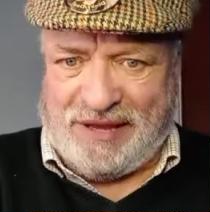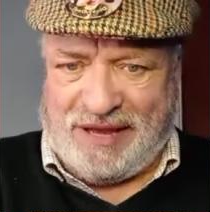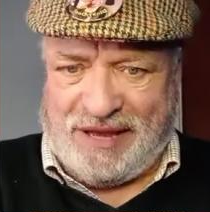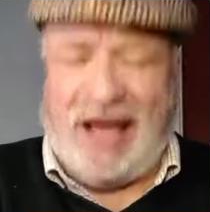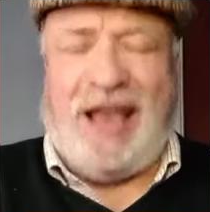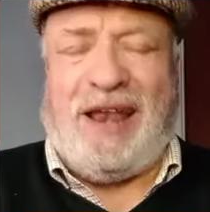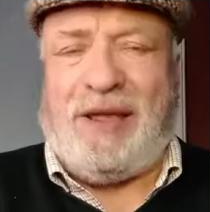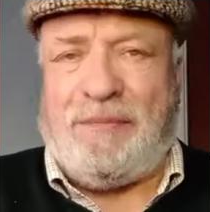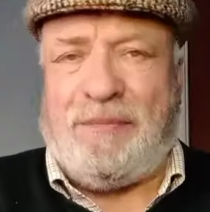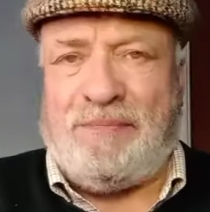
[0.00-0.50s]

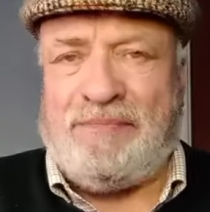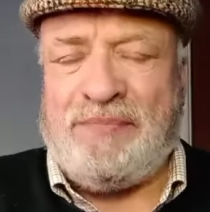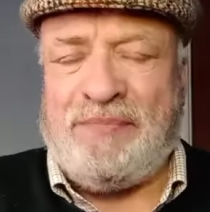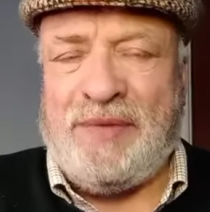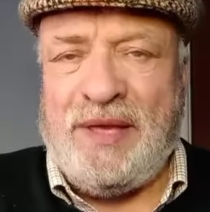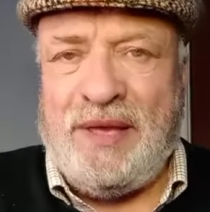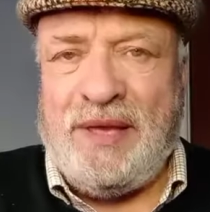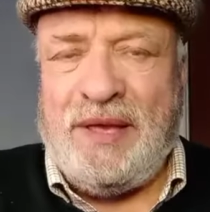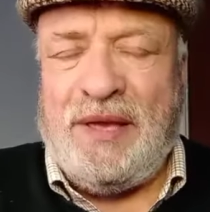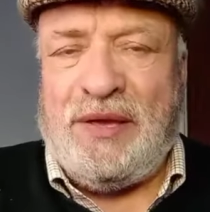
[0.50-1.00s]
Callum,
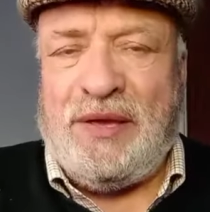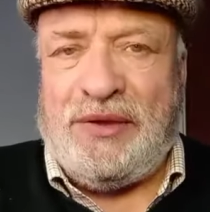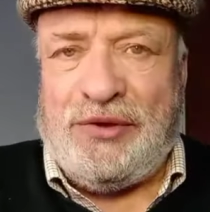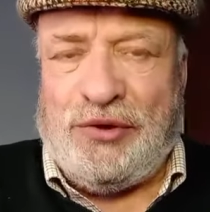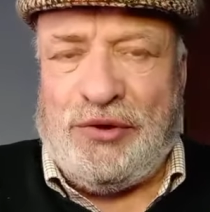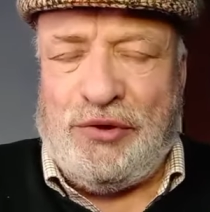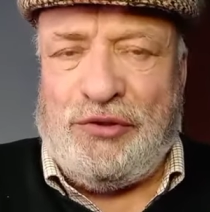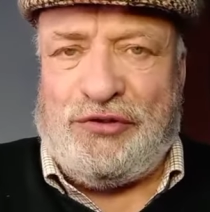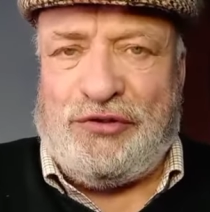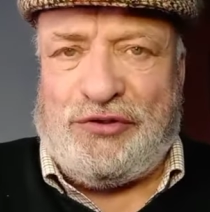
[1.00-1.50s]

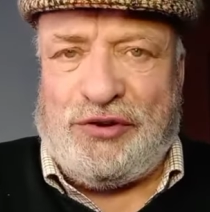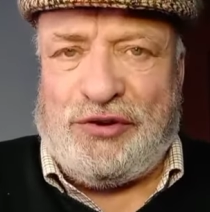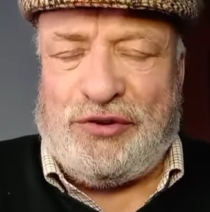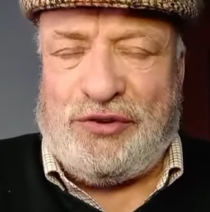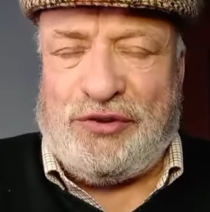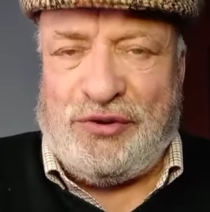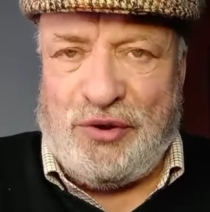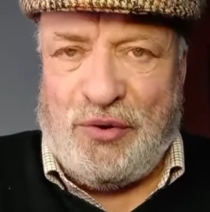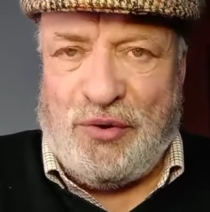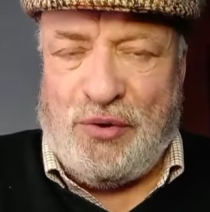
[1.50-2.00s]
you should
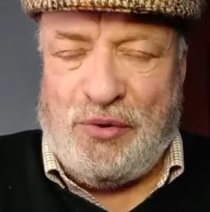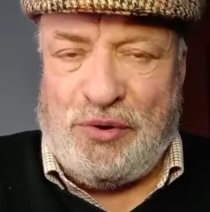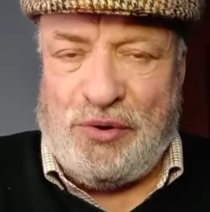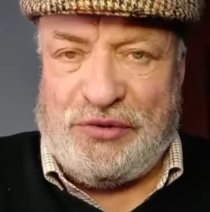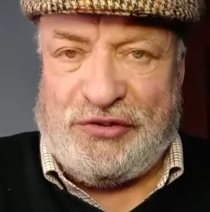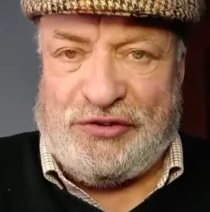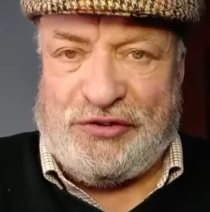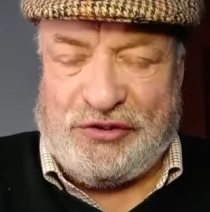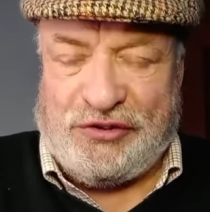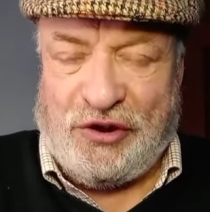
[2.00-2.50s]
know
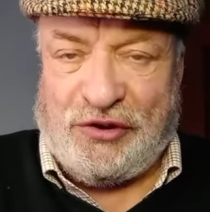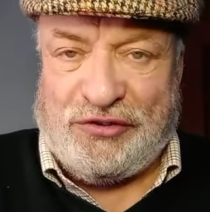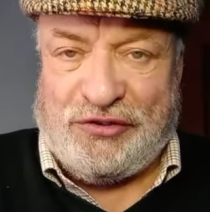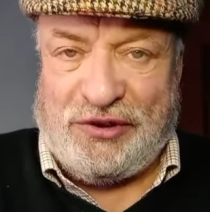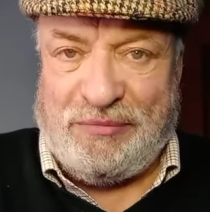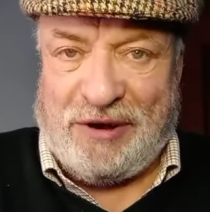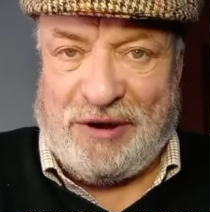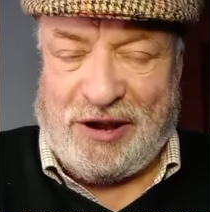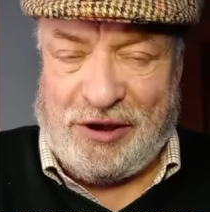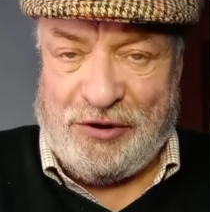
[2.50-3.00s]
Scottie
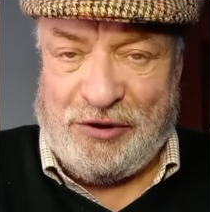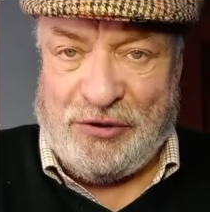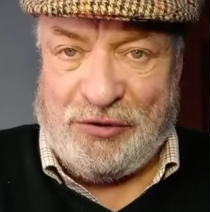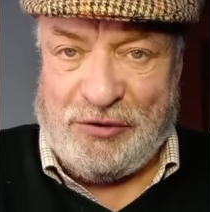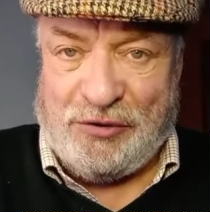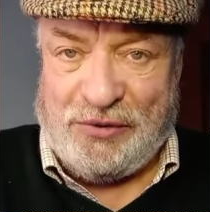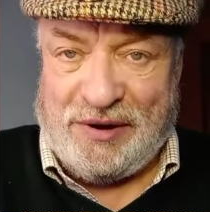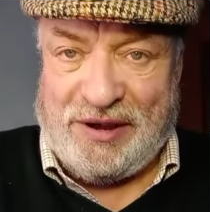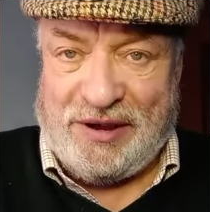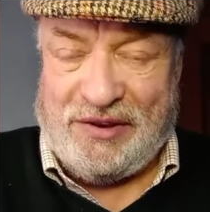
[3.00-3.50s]

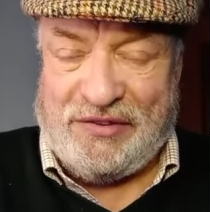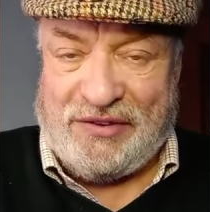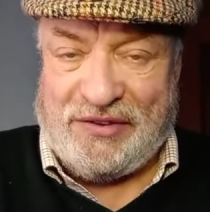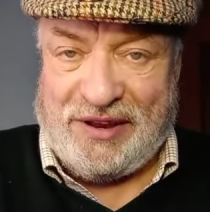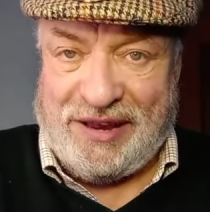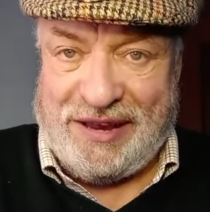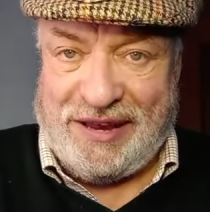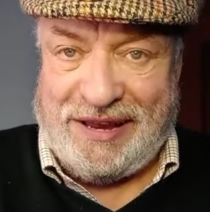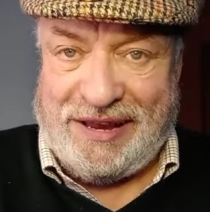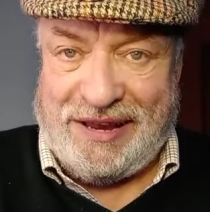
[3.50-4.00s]
McClue is
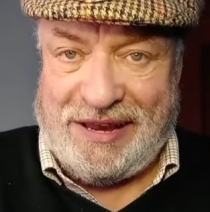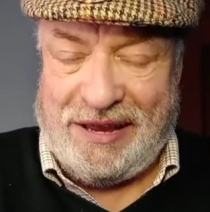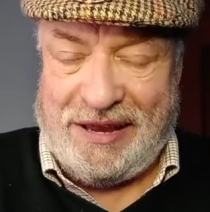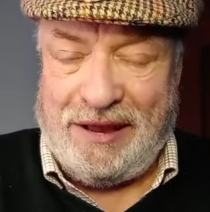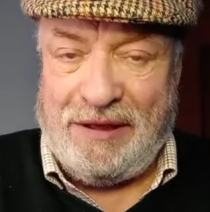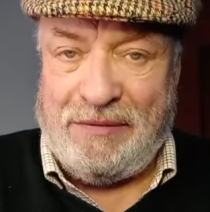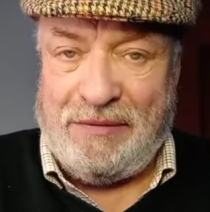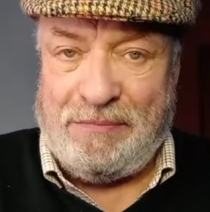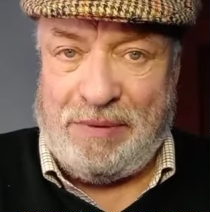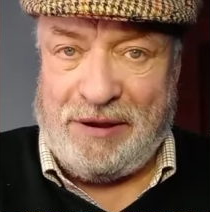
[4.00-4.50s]

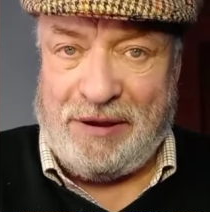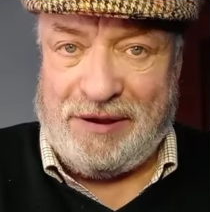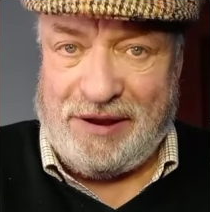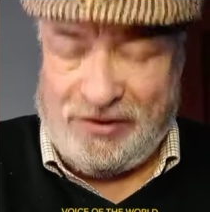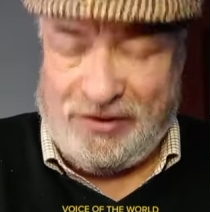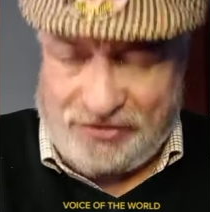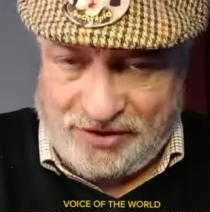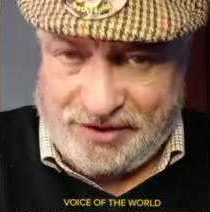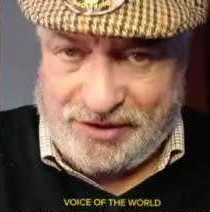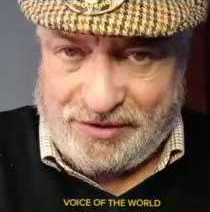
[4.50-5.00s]

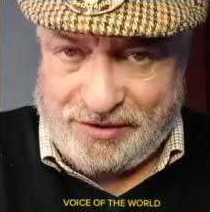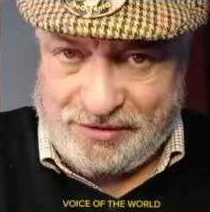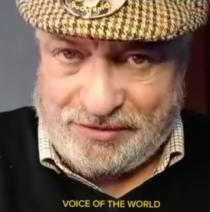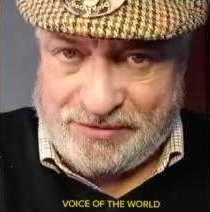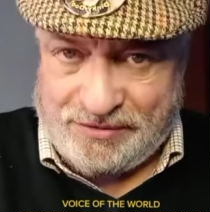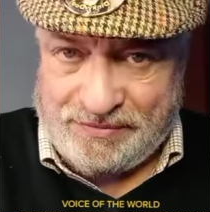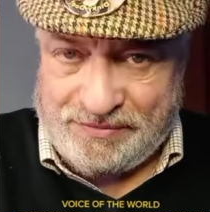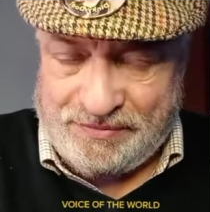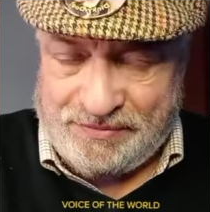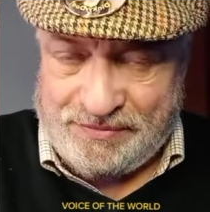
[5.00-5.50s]

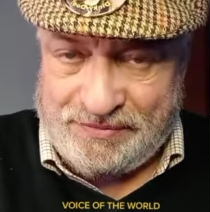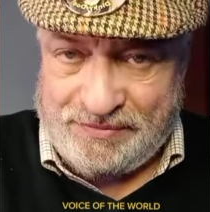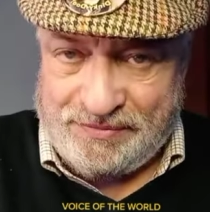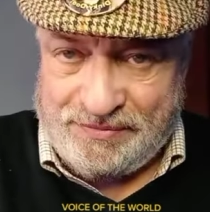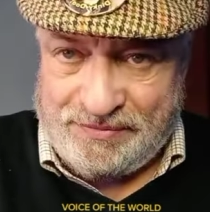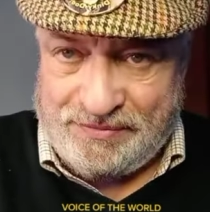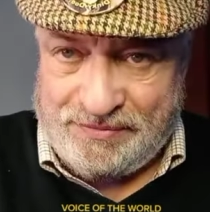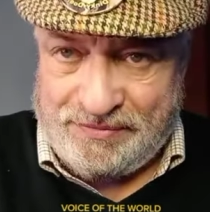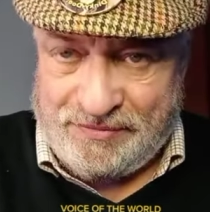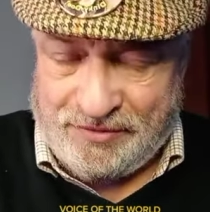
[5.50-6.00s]
apolitical,
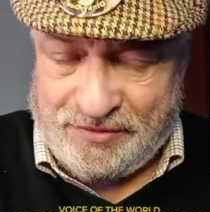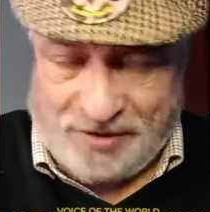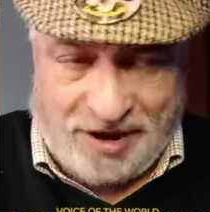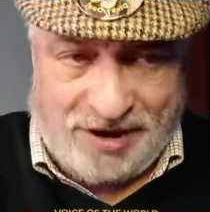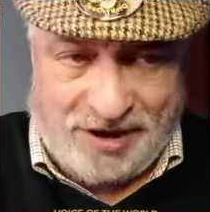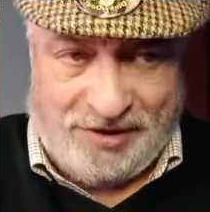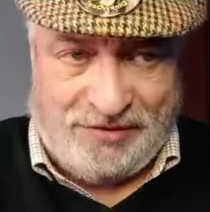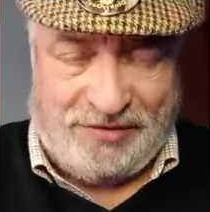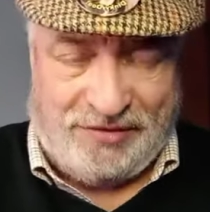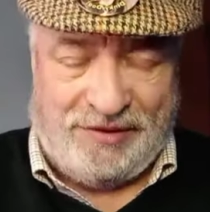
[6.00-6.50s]

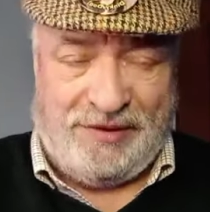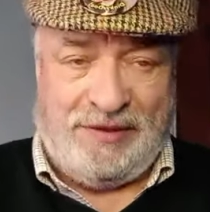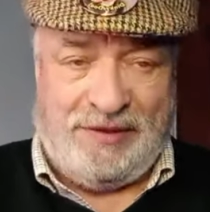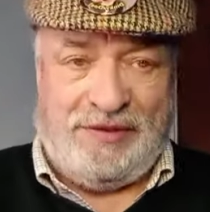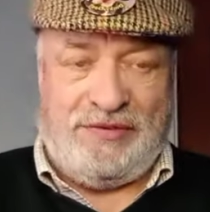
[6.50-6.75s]
right?